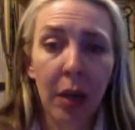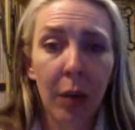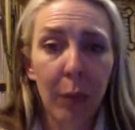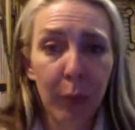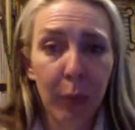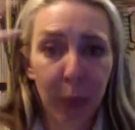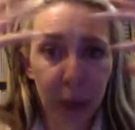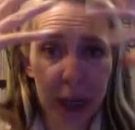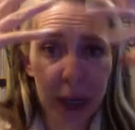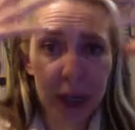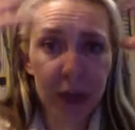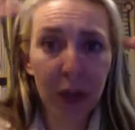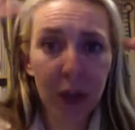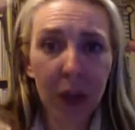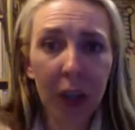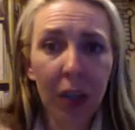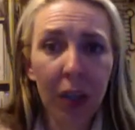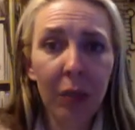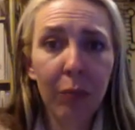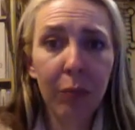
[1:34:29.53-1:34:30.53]
brains are
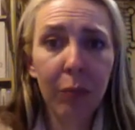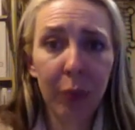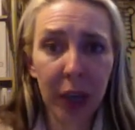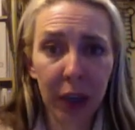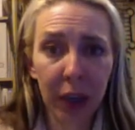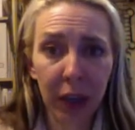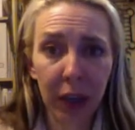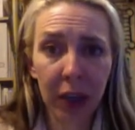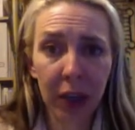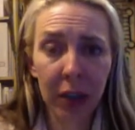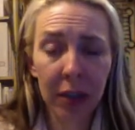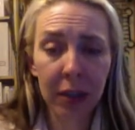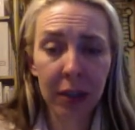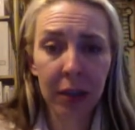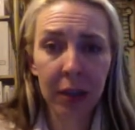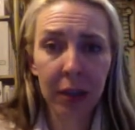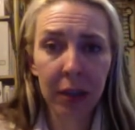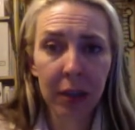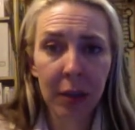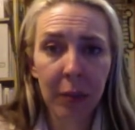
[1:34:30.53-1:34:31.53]
getting bigger
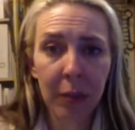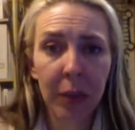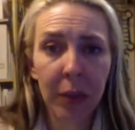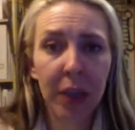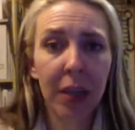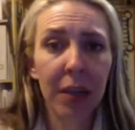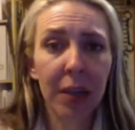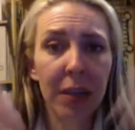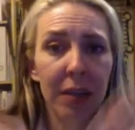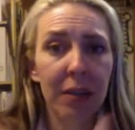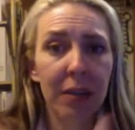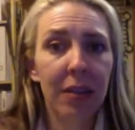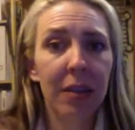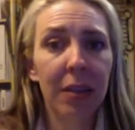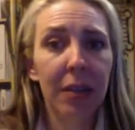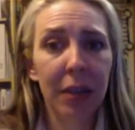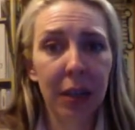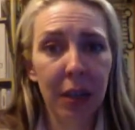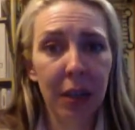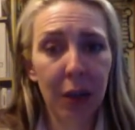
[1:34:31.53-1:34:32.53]
because
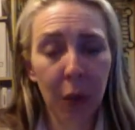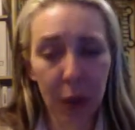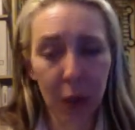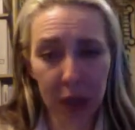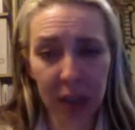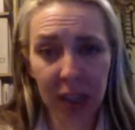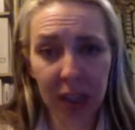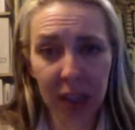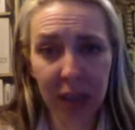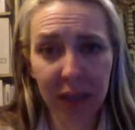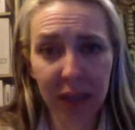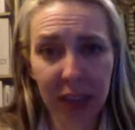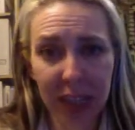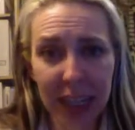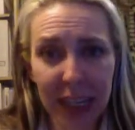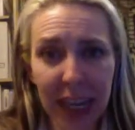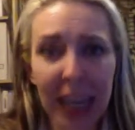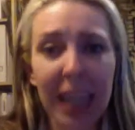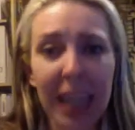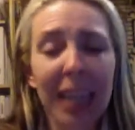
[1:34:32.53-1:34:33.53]
the quality of the
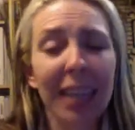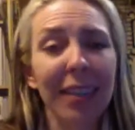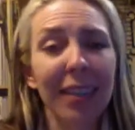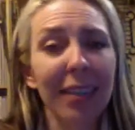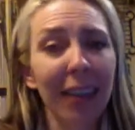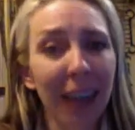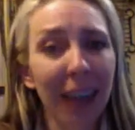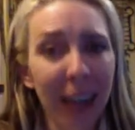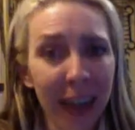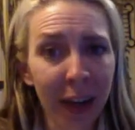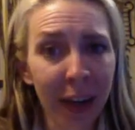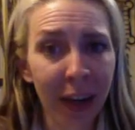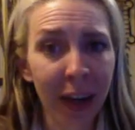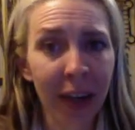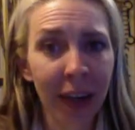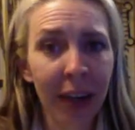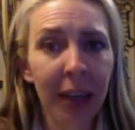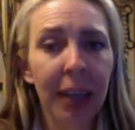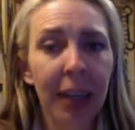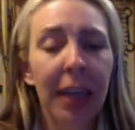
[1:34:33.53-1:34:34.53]
diet is higher,
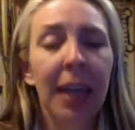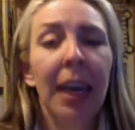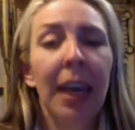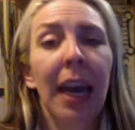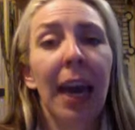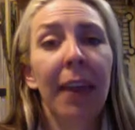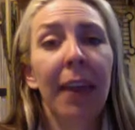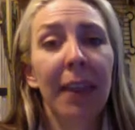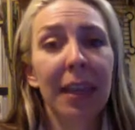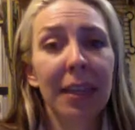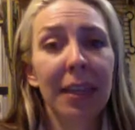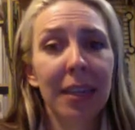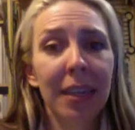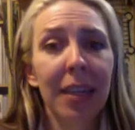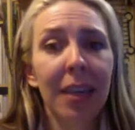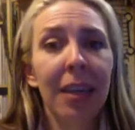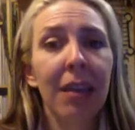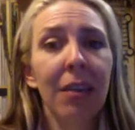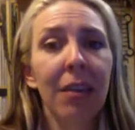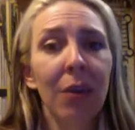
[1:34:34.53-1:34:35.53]
and then
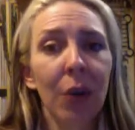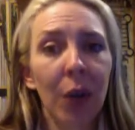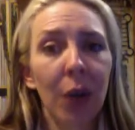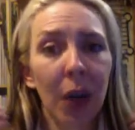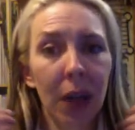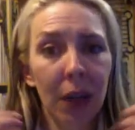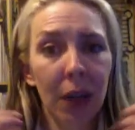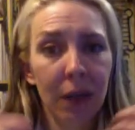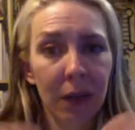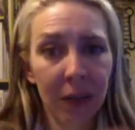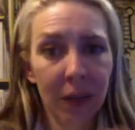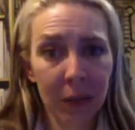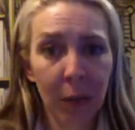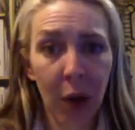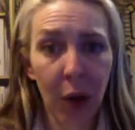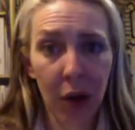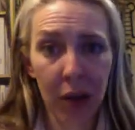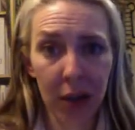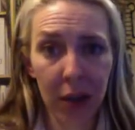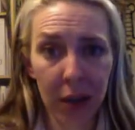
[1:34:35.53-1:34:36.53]
teeth are getting
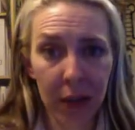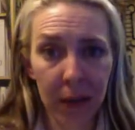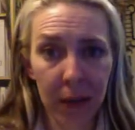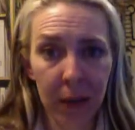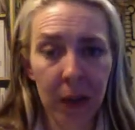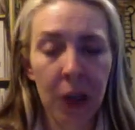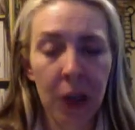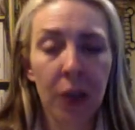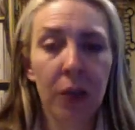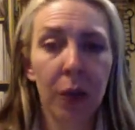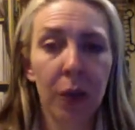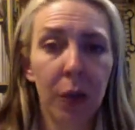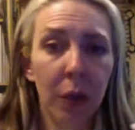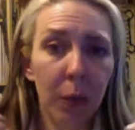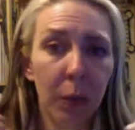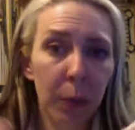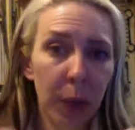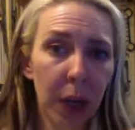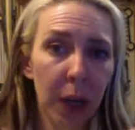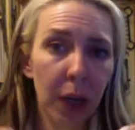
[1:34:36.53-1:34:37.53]
smaller. So
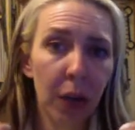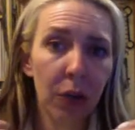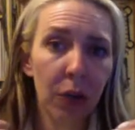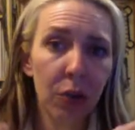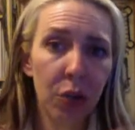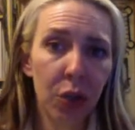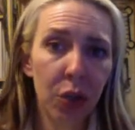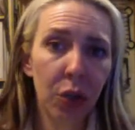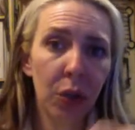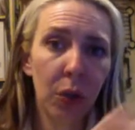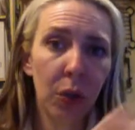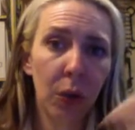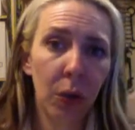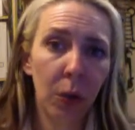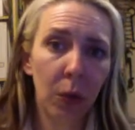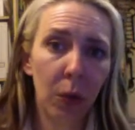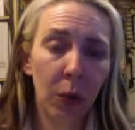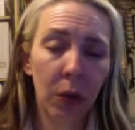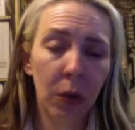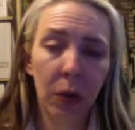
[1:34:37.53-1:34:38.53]
compared
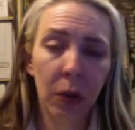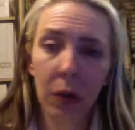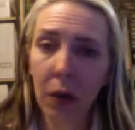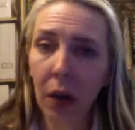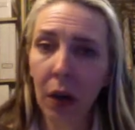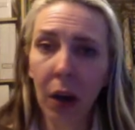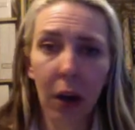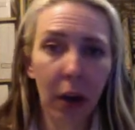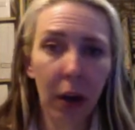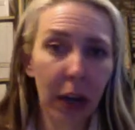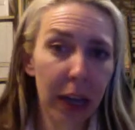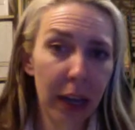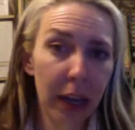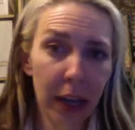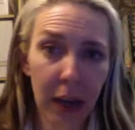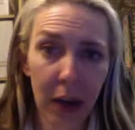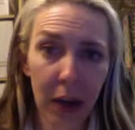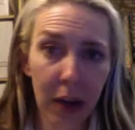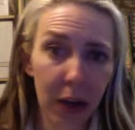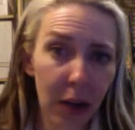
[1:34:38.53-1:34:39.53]
to our
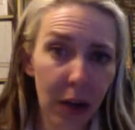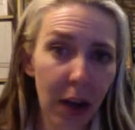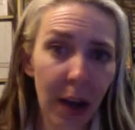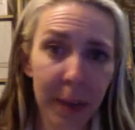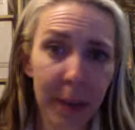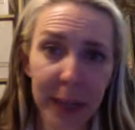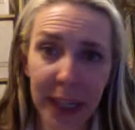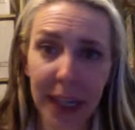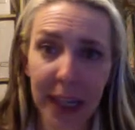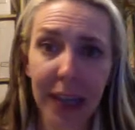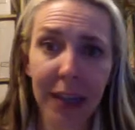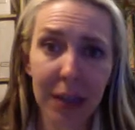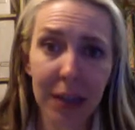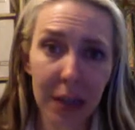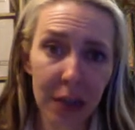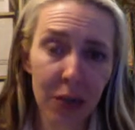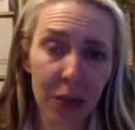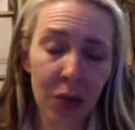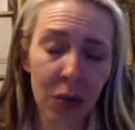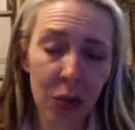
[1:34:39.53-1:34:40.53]
hominin
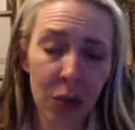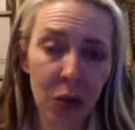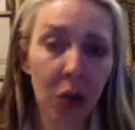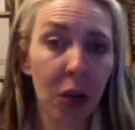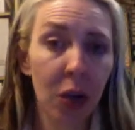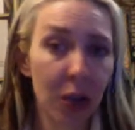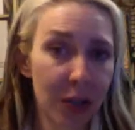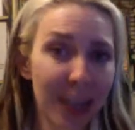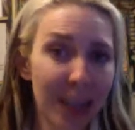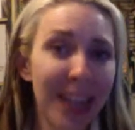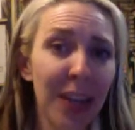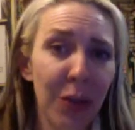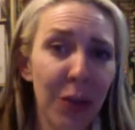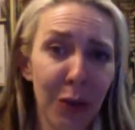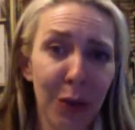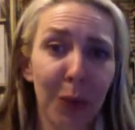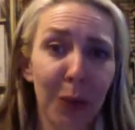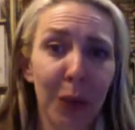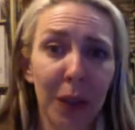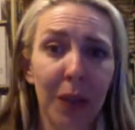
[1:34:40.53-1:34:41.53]
ancestors, our teeth
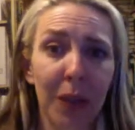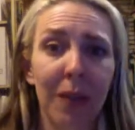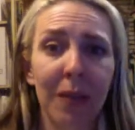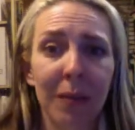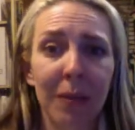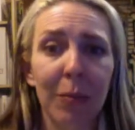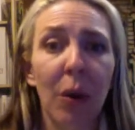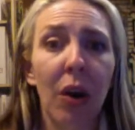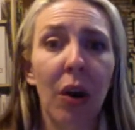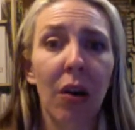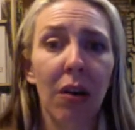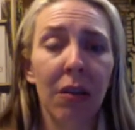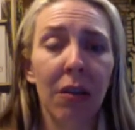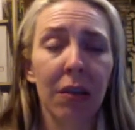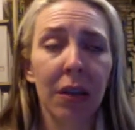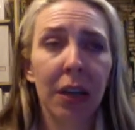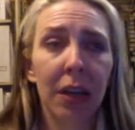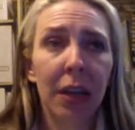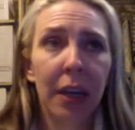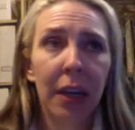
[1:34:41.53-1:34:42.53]
are really small,
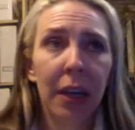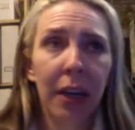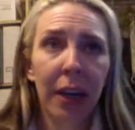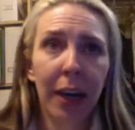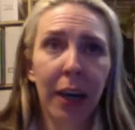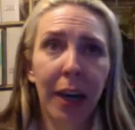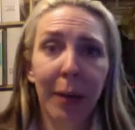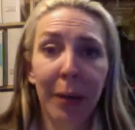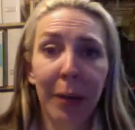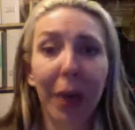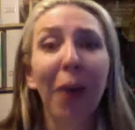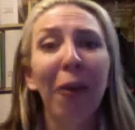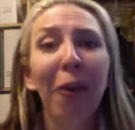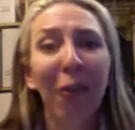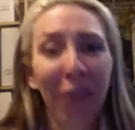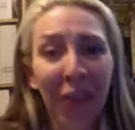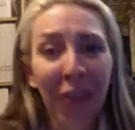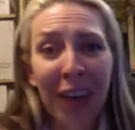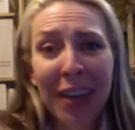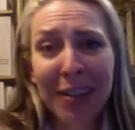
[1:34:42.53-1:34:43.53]
and our
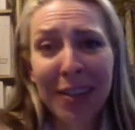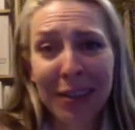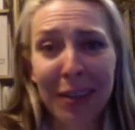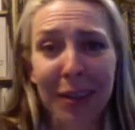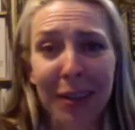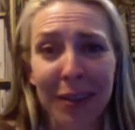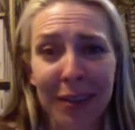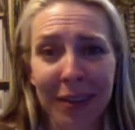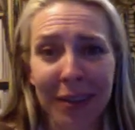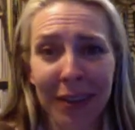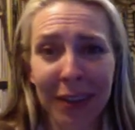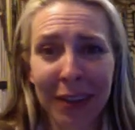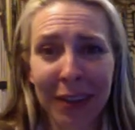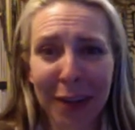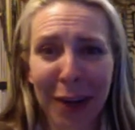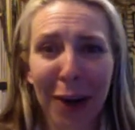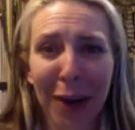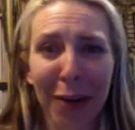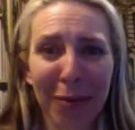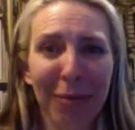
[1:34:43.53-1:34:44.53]
faces
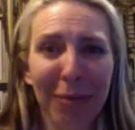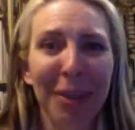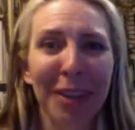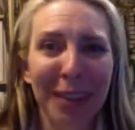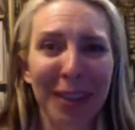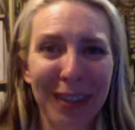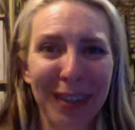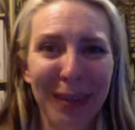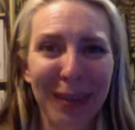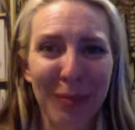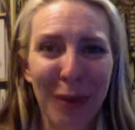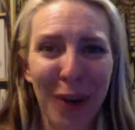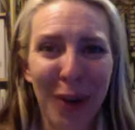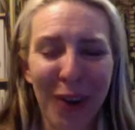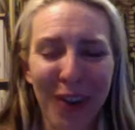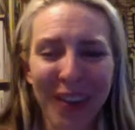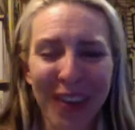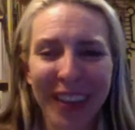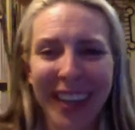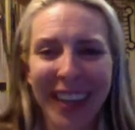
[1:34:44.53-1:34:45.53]
are really small.